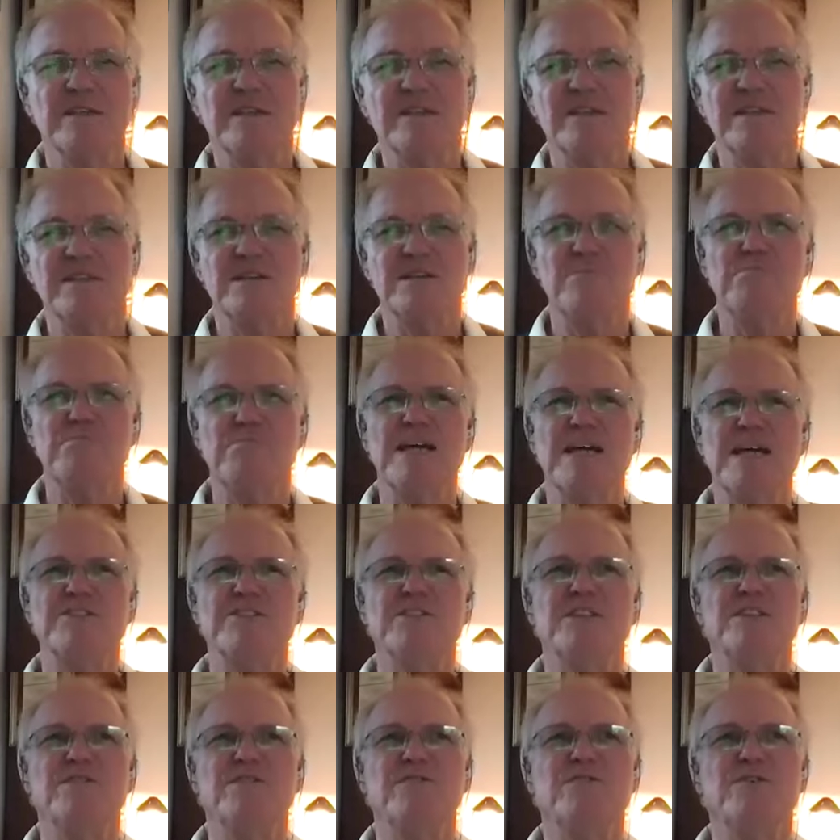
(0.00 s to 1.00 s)
at this.
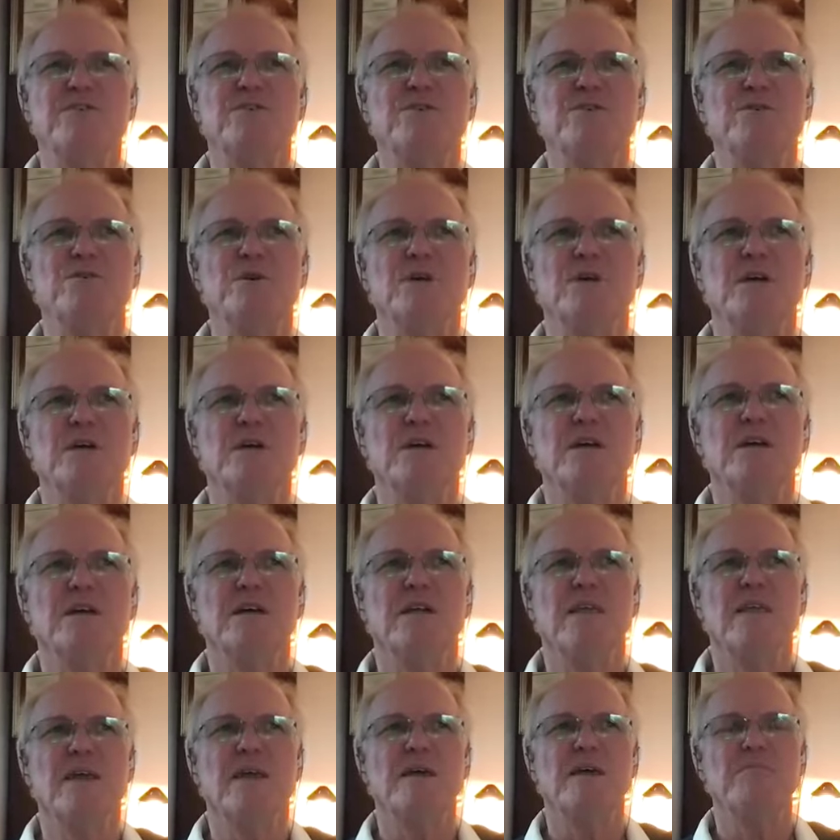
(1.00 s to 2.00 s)
Imagine if
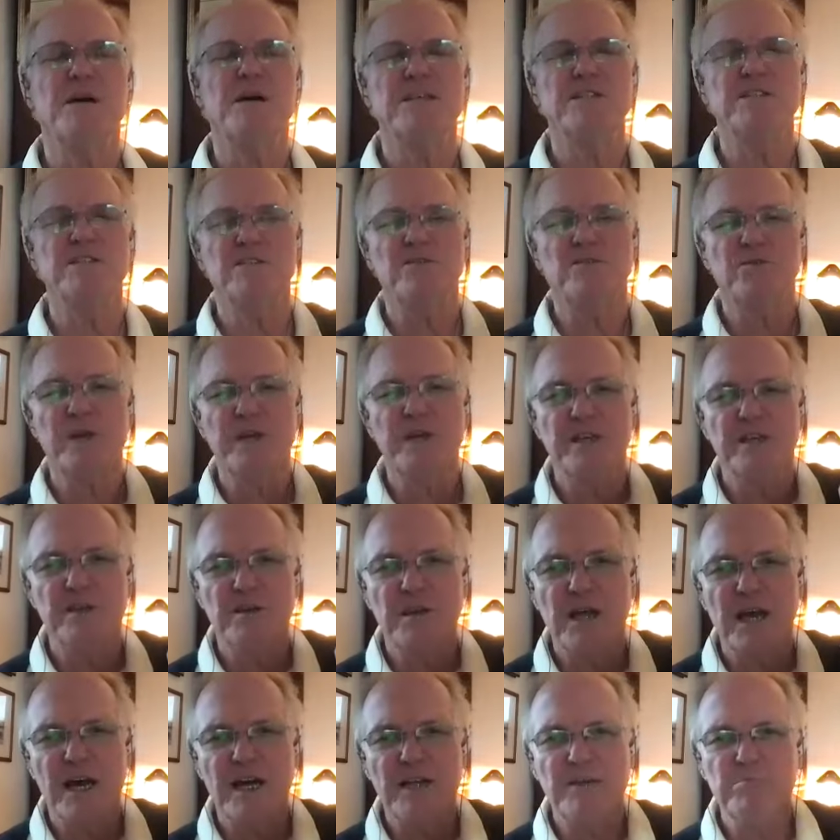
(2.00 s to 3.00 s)
we
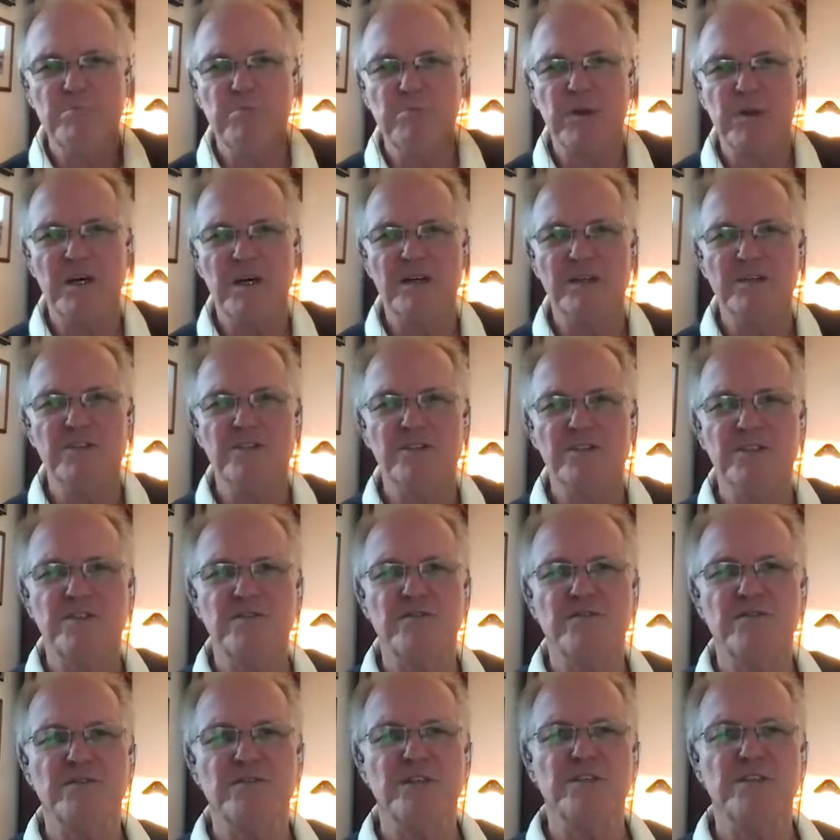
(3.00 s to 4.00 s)
could unplug
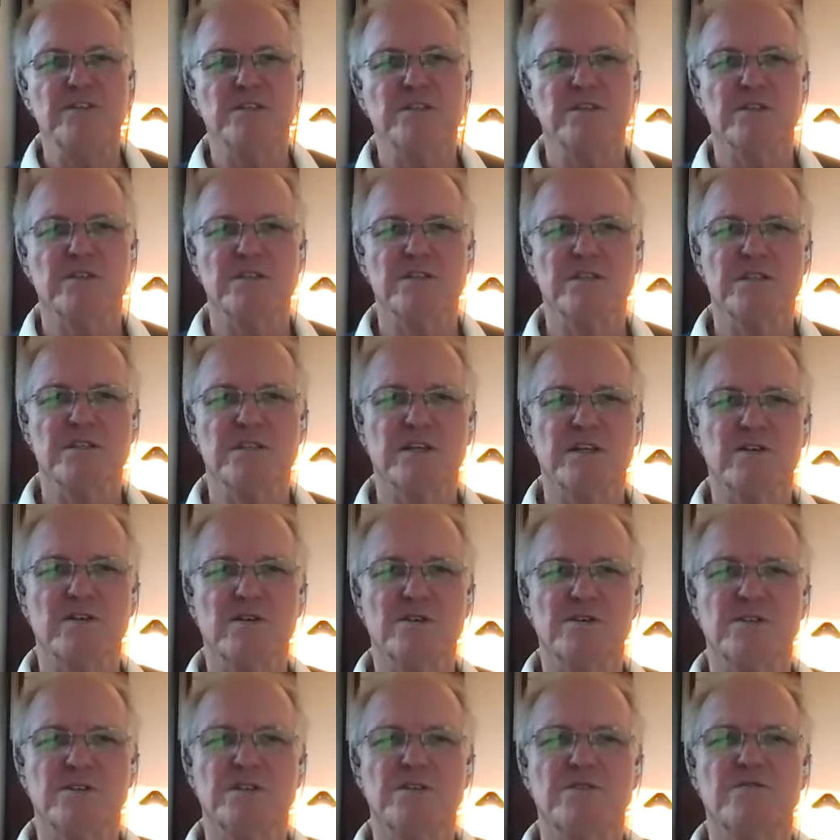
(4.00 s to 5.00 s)
chief feature, this thing
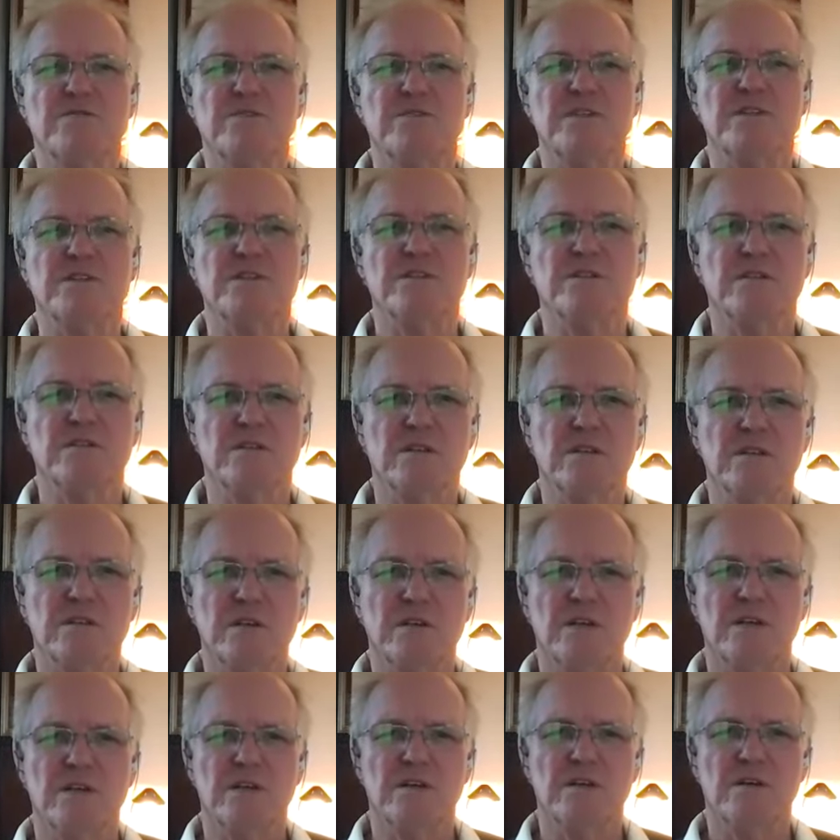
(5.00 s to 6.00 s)
called chief feature,
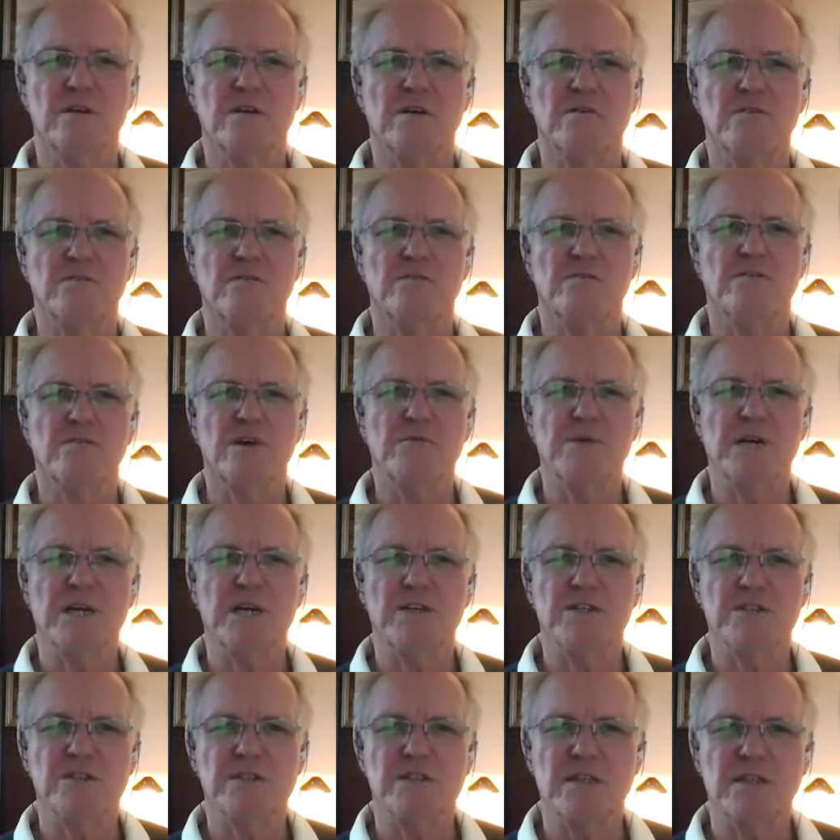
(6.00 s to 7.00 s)
from
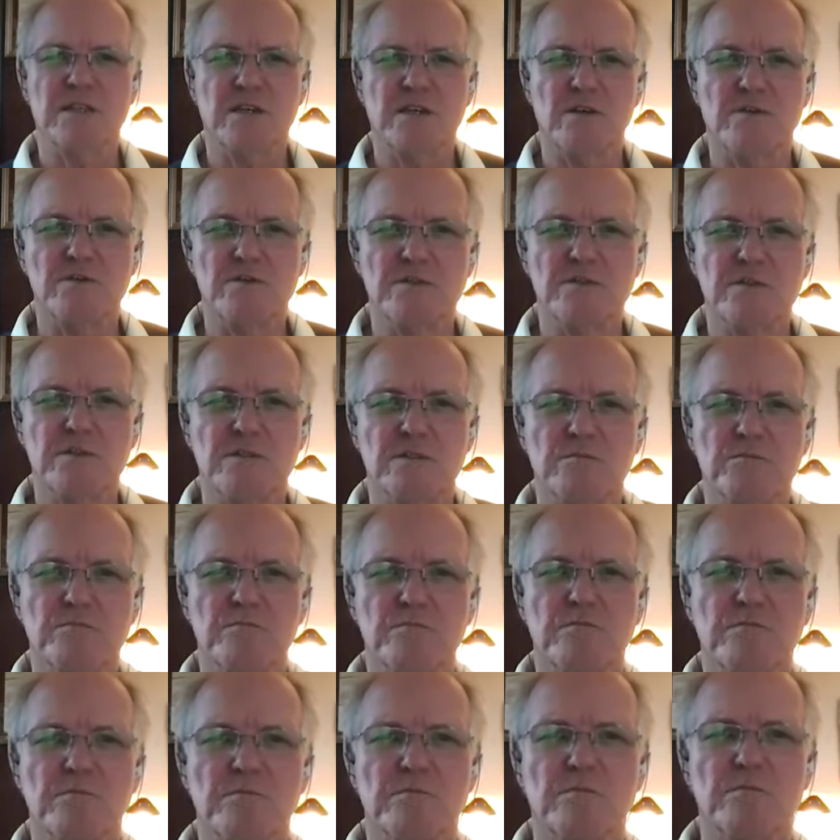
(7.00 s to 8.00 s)
ourselves.
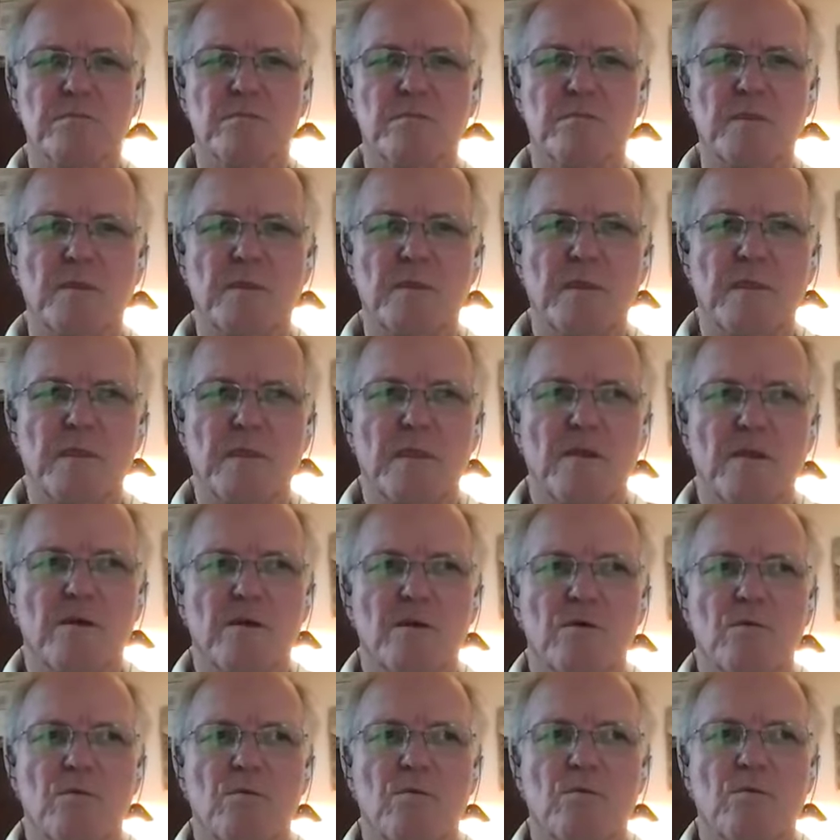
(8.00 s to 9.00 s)

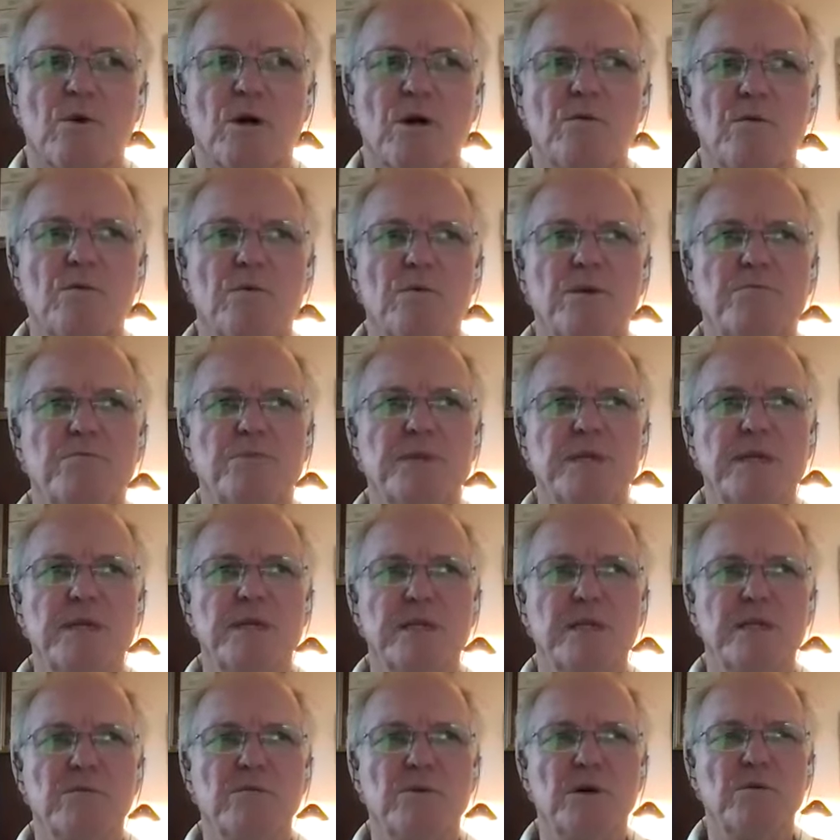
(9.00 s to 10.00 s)
What would
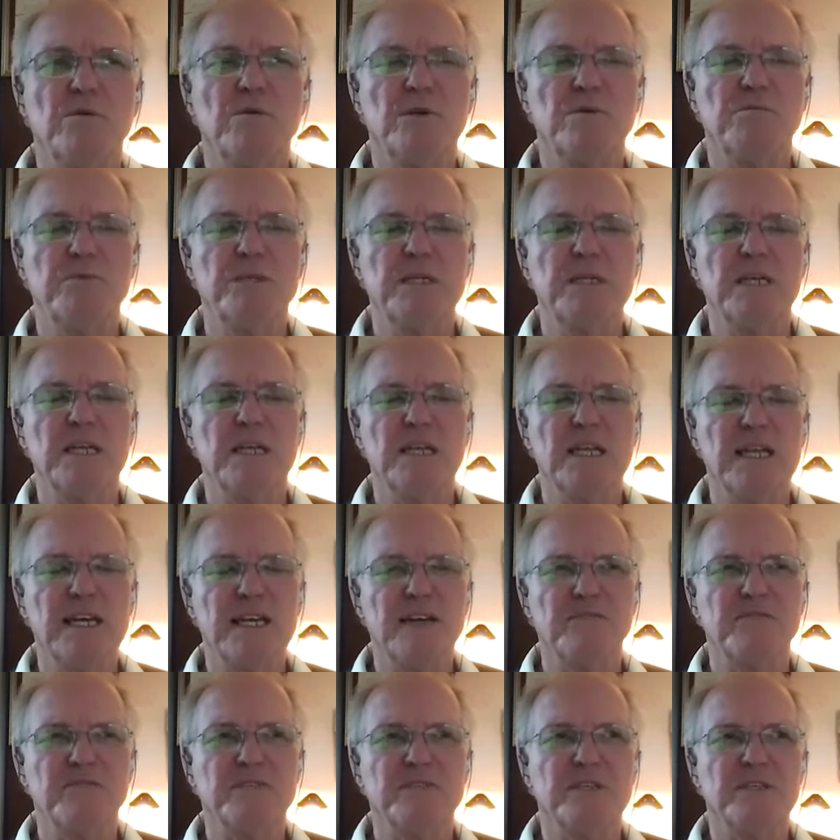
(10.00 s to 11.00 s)
be
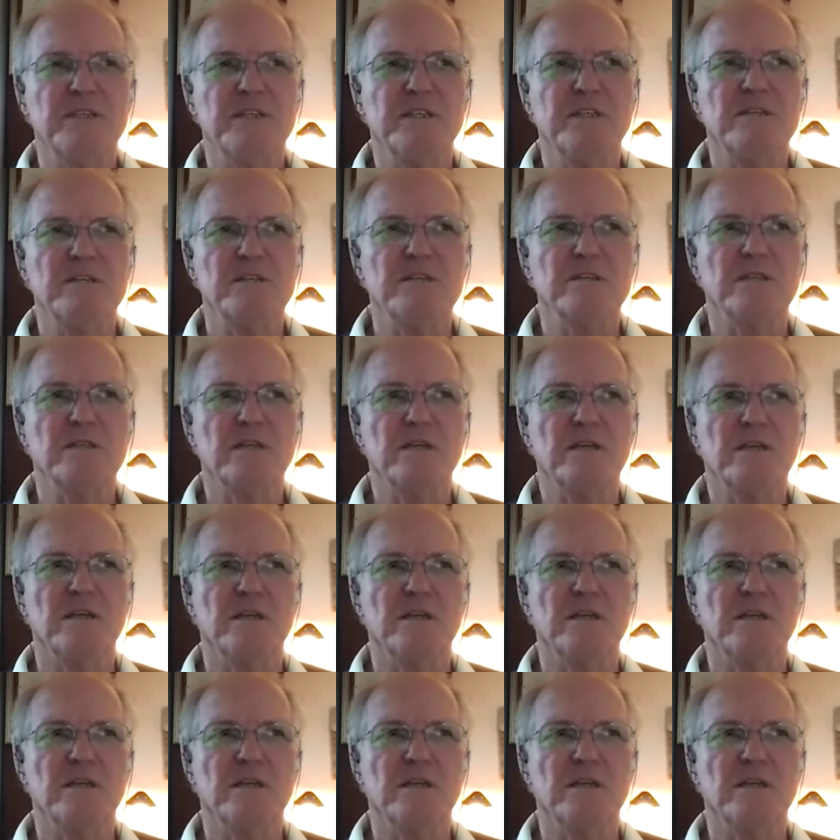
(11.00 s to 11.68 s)
left is,